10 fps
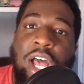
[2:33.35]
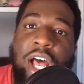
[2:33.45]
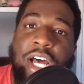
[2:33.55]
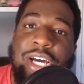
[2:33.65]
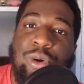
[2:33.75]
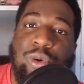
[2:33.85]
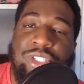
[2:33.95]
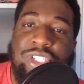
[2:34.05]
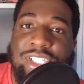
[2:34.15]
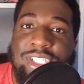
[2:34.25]
or
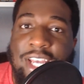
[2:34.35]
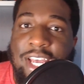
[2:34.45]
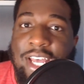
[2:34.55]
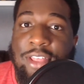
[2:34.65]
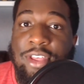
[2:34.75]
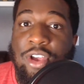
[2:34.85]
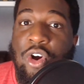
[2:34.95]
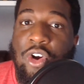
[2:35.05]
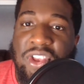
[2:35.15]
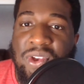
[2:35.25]
just the
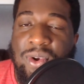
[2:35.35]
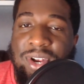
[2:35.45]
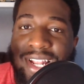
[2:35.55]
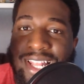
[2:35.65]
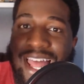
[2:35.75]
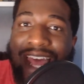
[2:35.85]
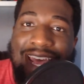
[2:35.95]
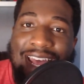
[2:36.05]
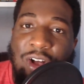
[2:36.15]
cardioid like